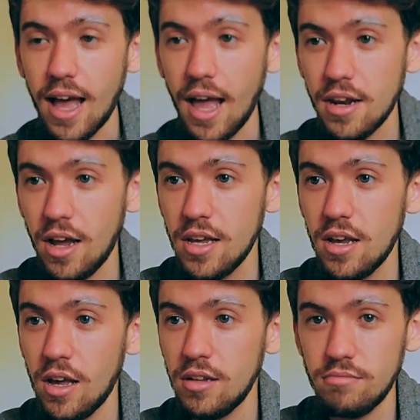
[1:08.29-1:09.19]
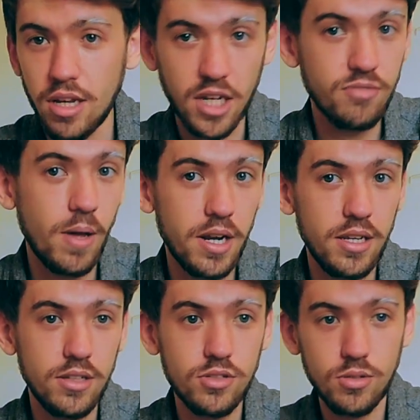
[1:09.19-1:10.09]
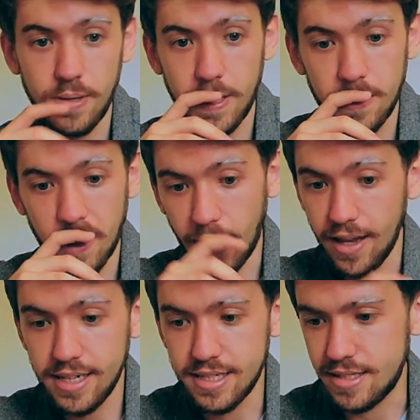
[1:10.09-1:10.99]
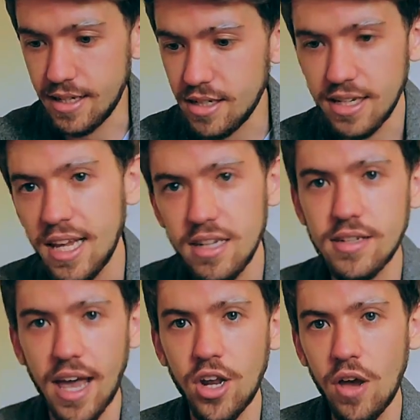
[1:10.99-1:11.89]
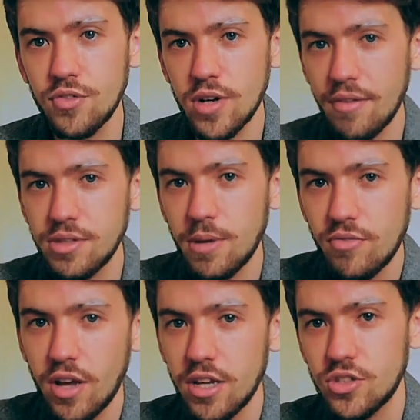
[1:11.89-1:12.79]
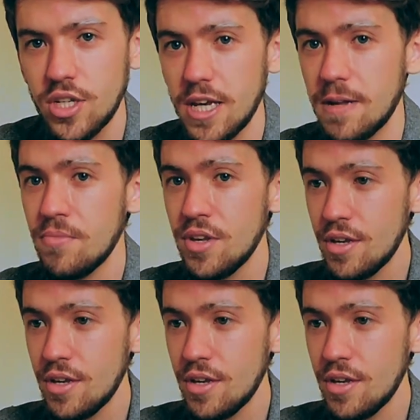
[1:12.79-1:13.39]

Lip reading: and I earned enough money to mean that I didn't need to get an overdraft in my first year.